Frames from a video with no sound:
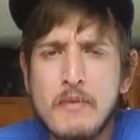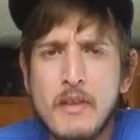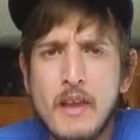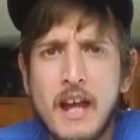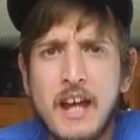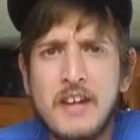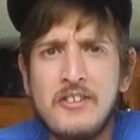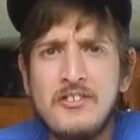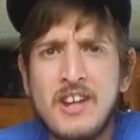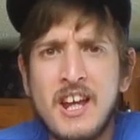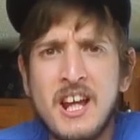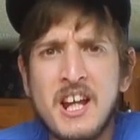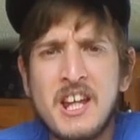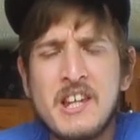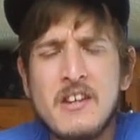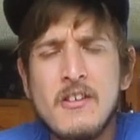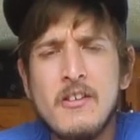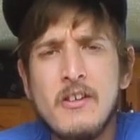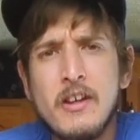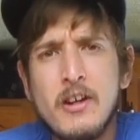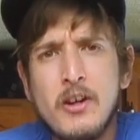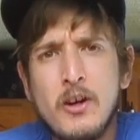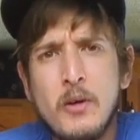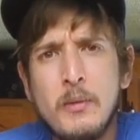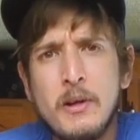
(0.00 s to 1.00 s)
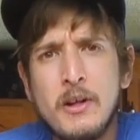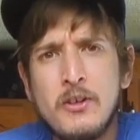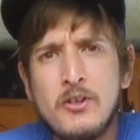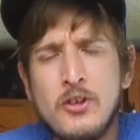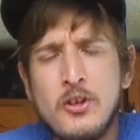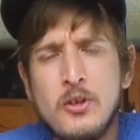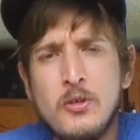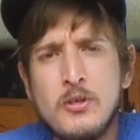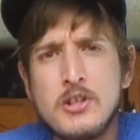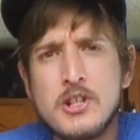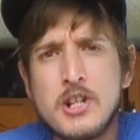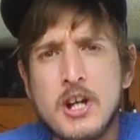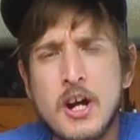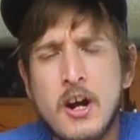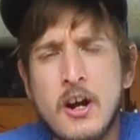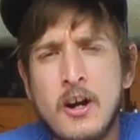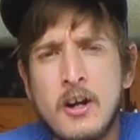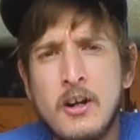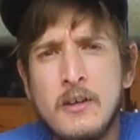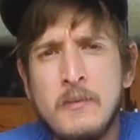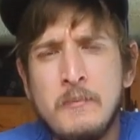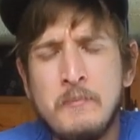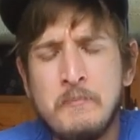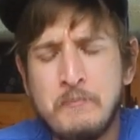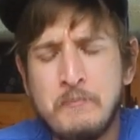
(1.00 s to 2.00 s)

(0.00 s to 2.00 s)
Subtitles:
It tastes a little bit too charred.